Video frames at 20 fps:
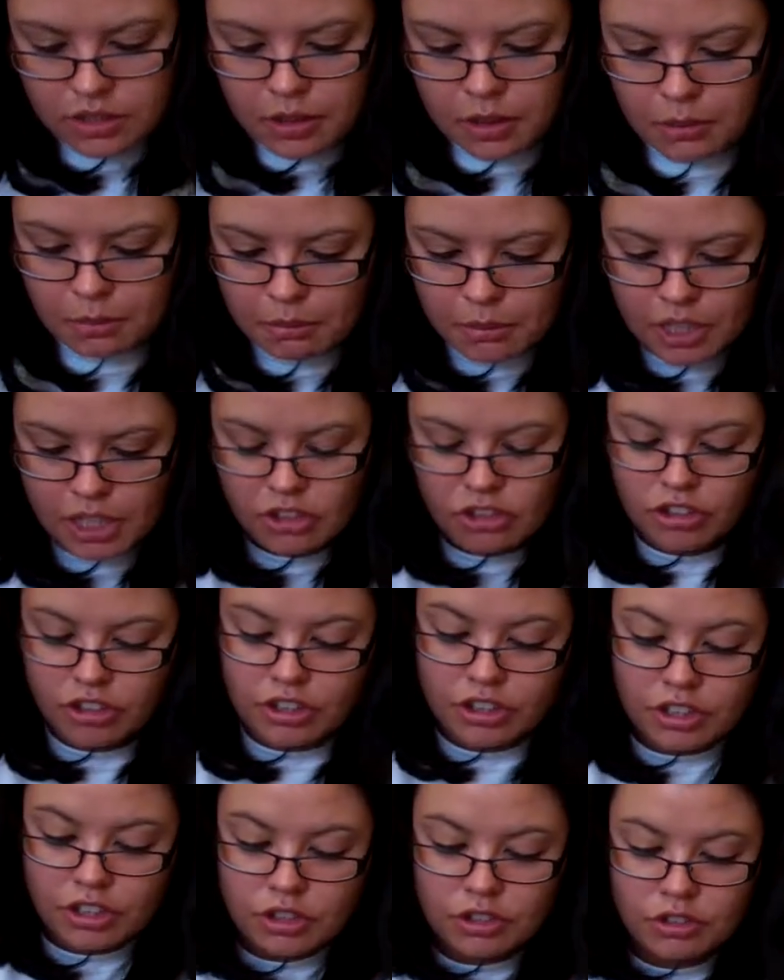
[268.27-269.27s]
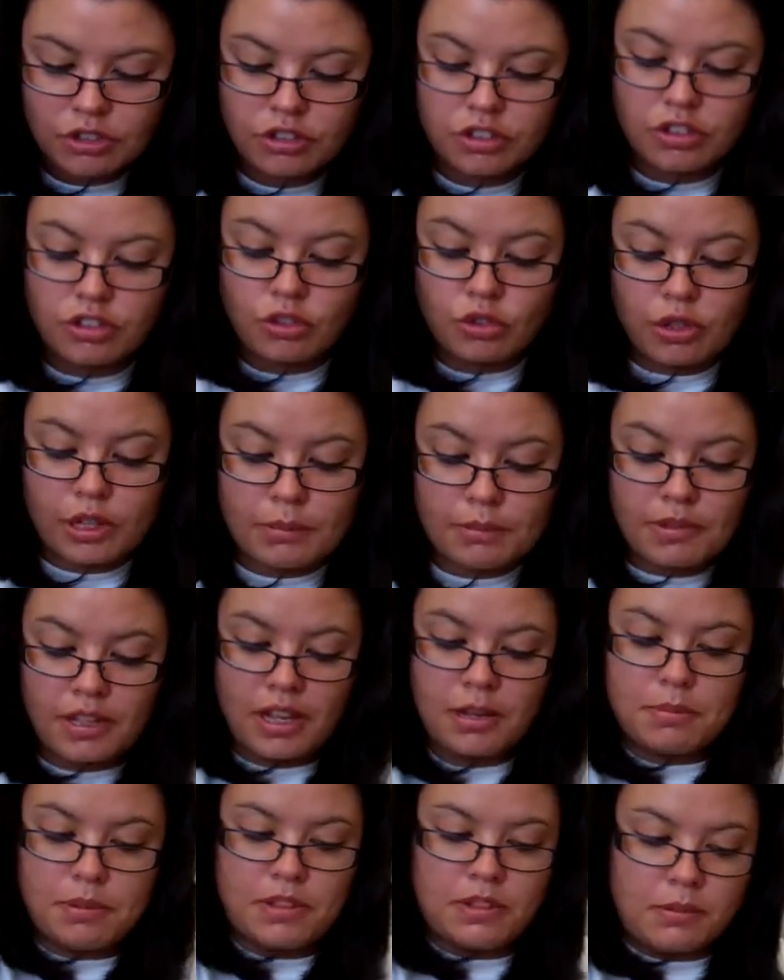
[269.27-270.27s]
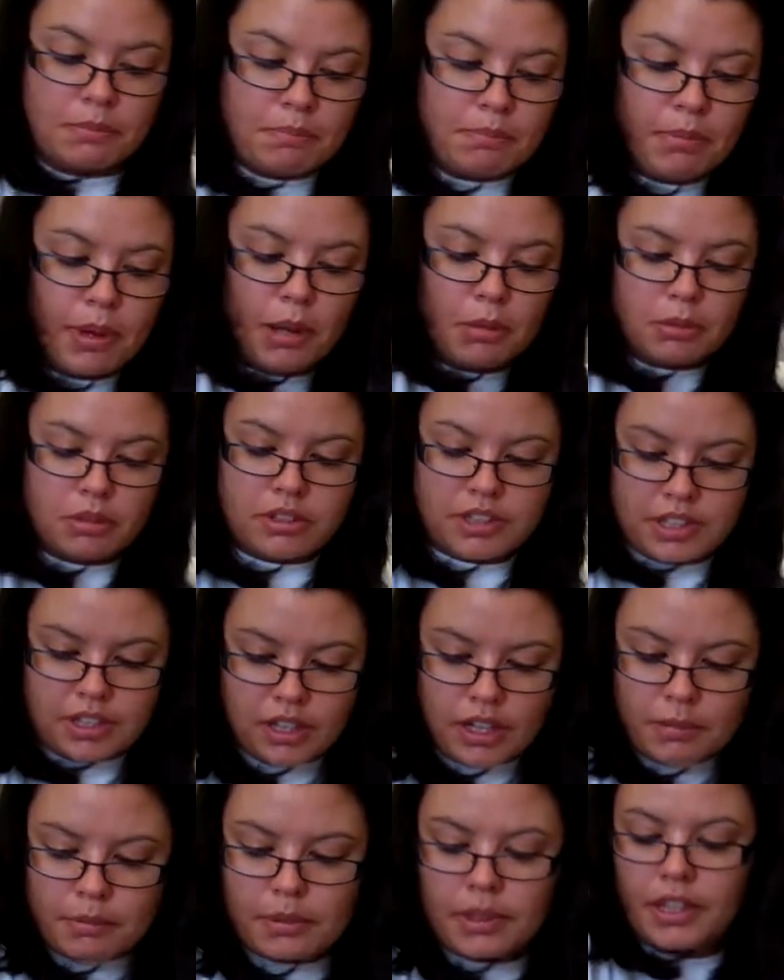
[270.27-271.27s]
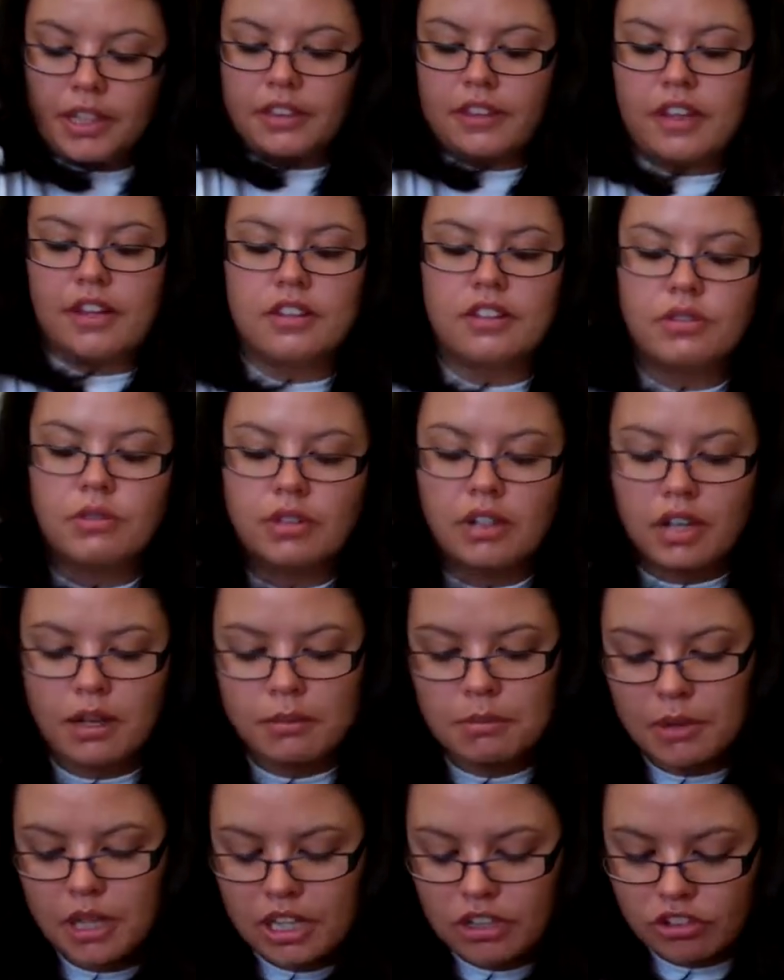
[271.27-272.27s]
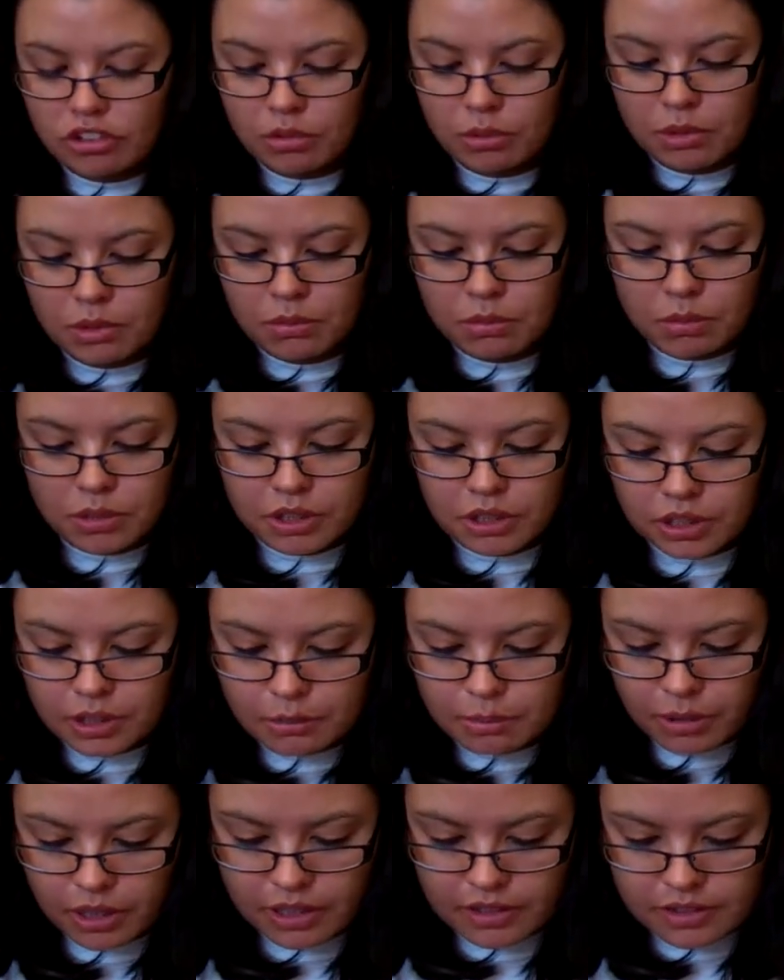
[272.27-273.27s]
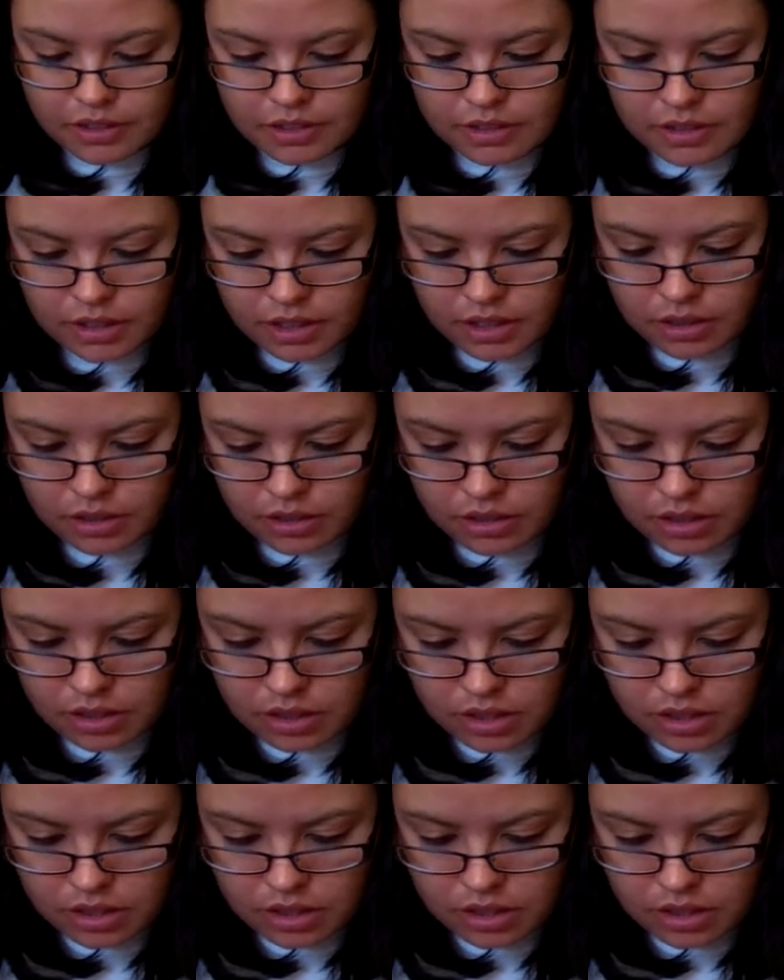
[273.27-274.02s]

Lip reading: And make sure your grip tape isn't bubbling up like that. So we gotta make sure we really press it down.